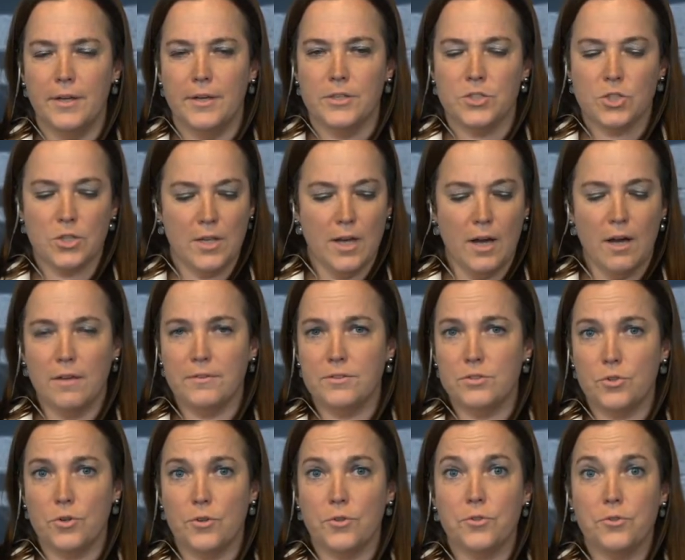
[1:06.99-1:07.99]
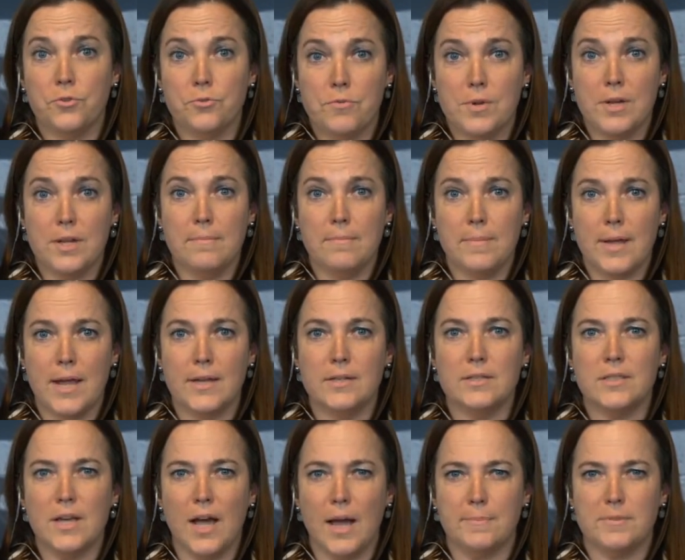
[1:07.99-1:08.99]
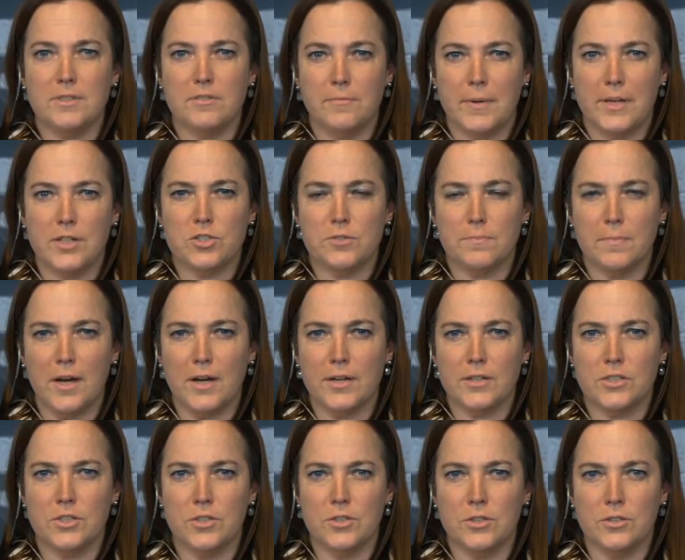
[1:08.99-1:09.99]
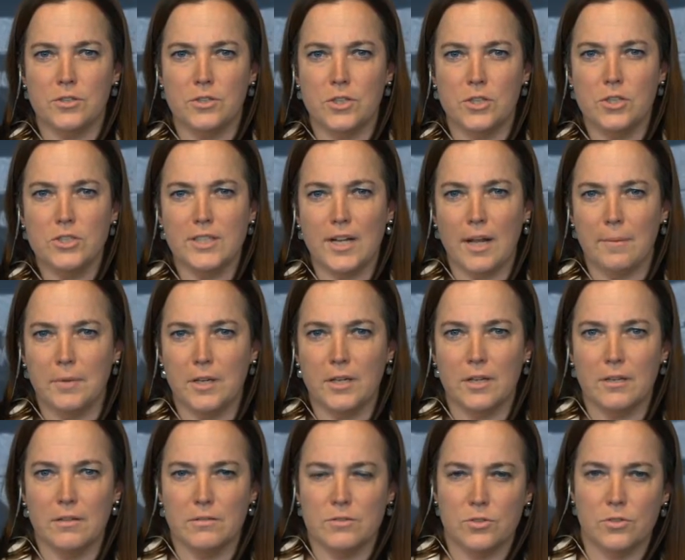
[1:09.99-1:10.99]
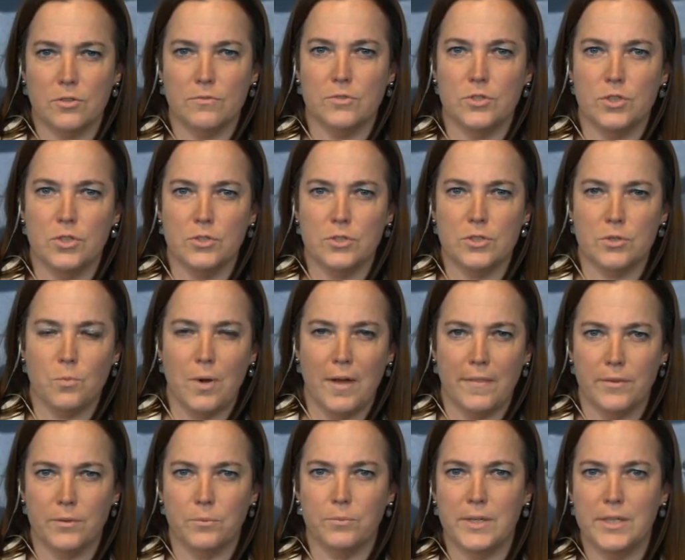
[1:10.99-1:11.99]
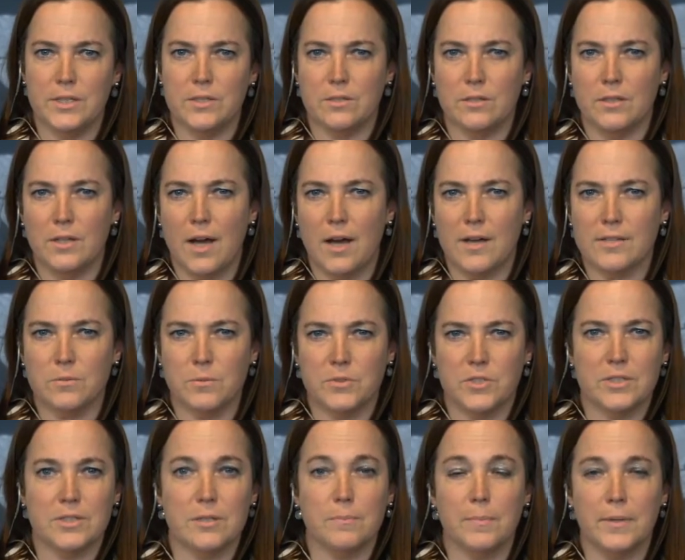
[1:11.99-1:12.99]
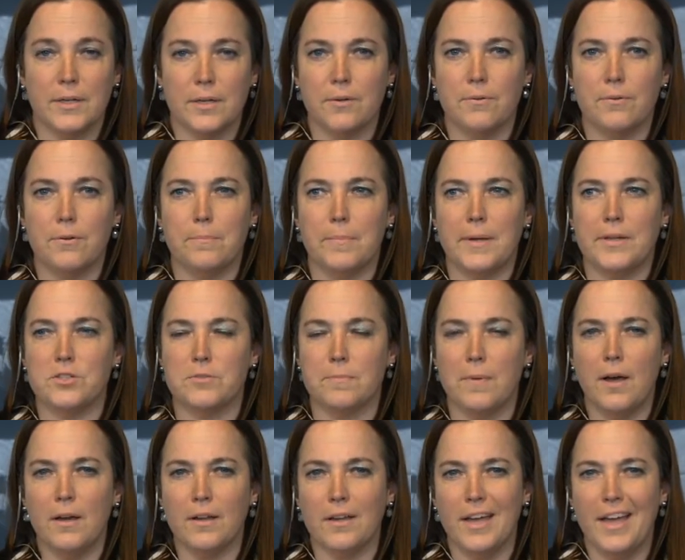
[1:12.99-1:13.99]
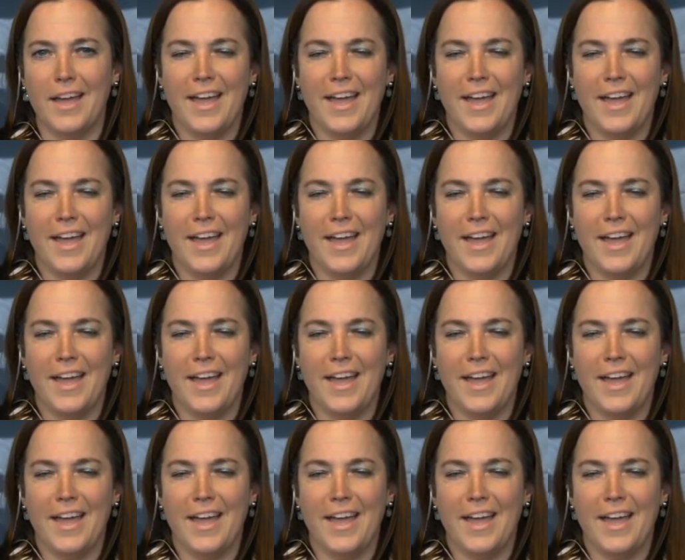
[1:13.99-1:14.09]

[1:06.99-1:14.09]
So there are sort of three main types of benchmarks you can use, and I'm going to sort of use the one that we do last, which is the peer group benchmark.